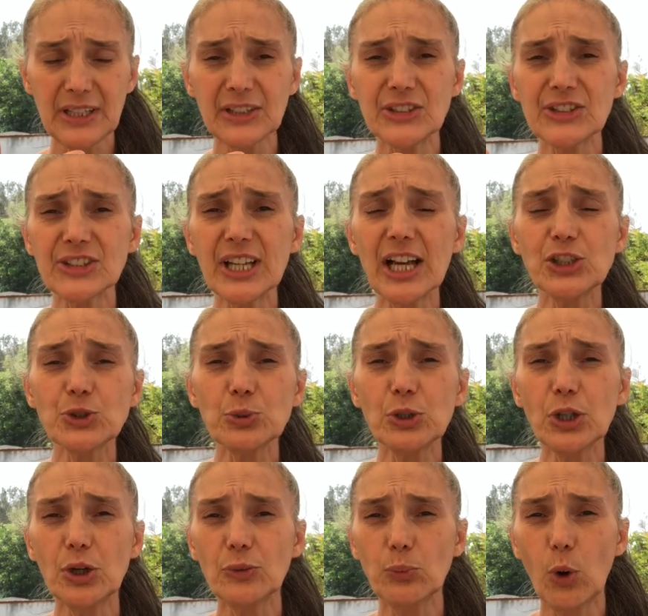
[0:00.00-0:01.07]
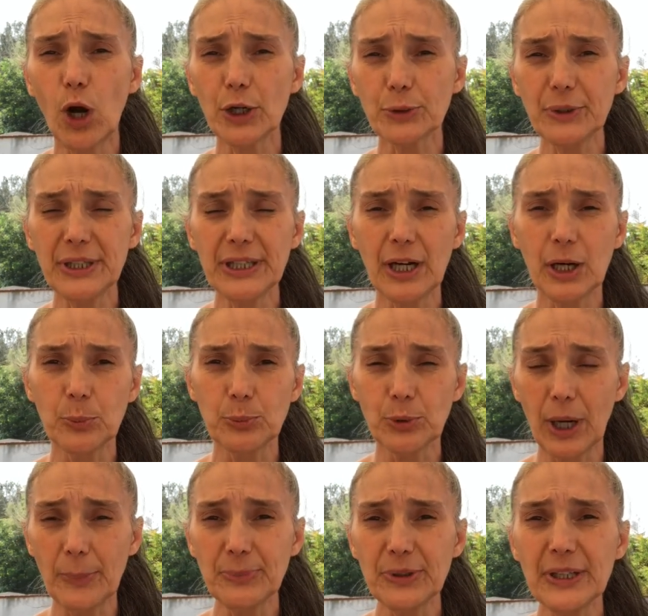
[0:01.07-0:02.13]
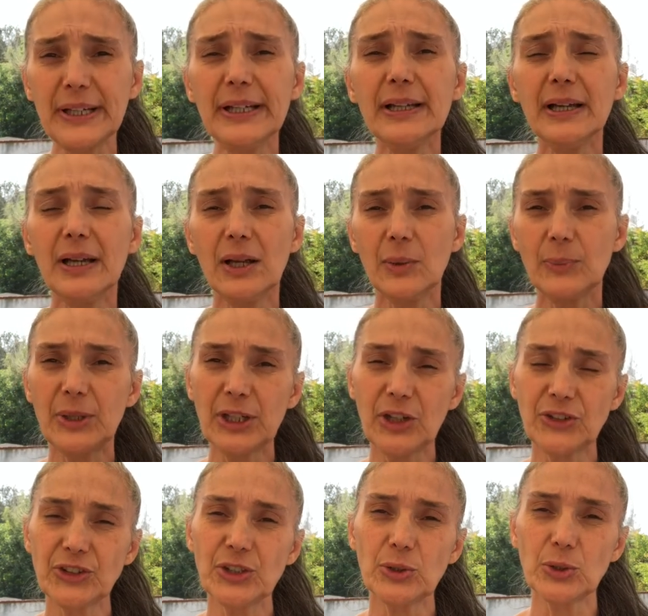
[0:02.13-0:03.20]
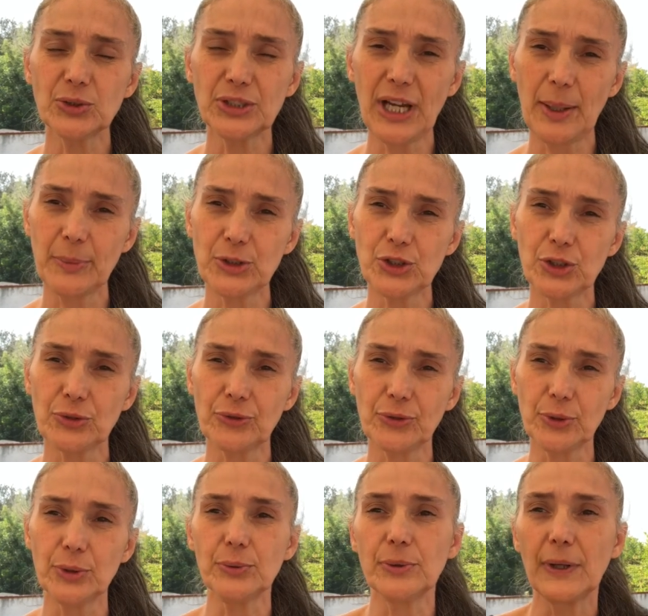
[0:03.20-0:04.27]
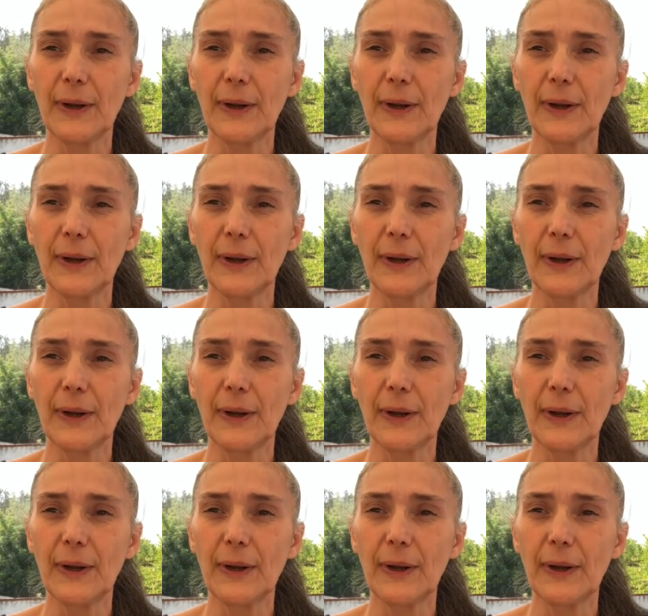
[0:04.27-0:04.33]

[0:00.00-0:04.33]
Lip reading: schedule of watering abruptly because it'll damage your fruit.